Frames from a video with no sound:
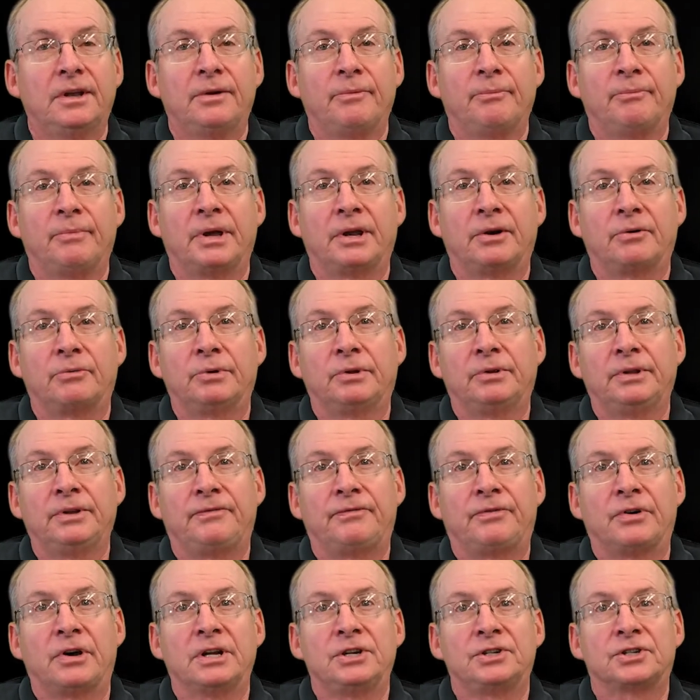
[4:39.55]
made a really
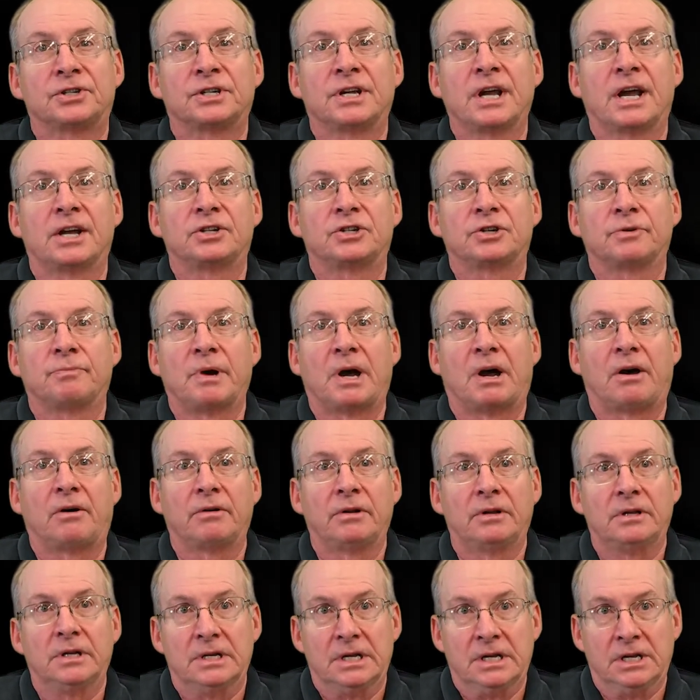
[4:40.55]
funny sketch
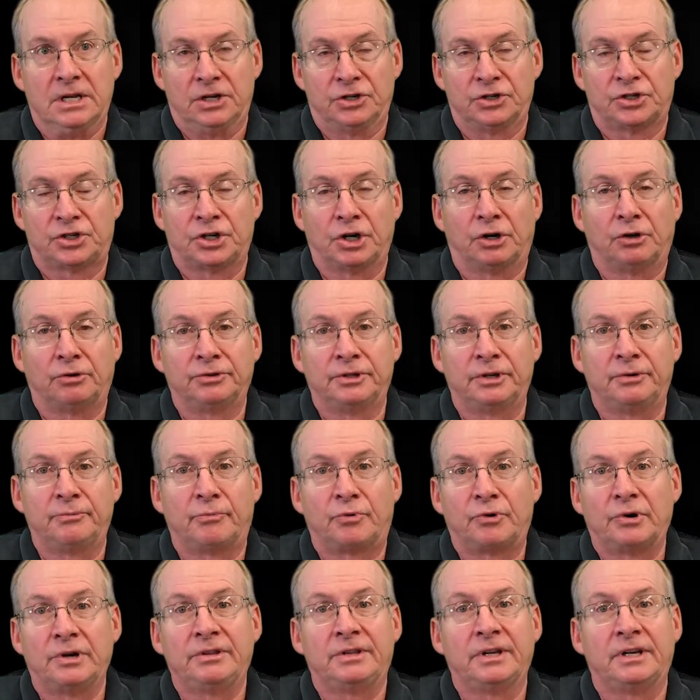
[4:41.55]
about Sheldon
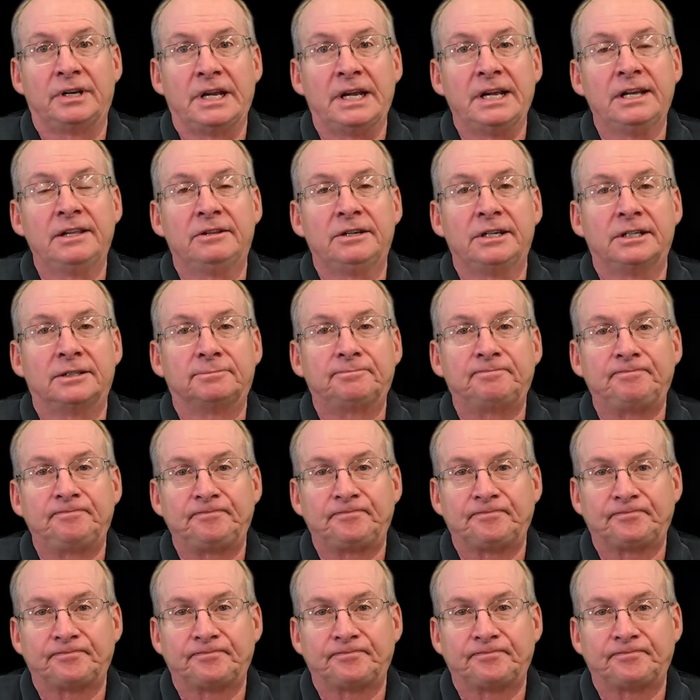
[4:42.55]
breathing helium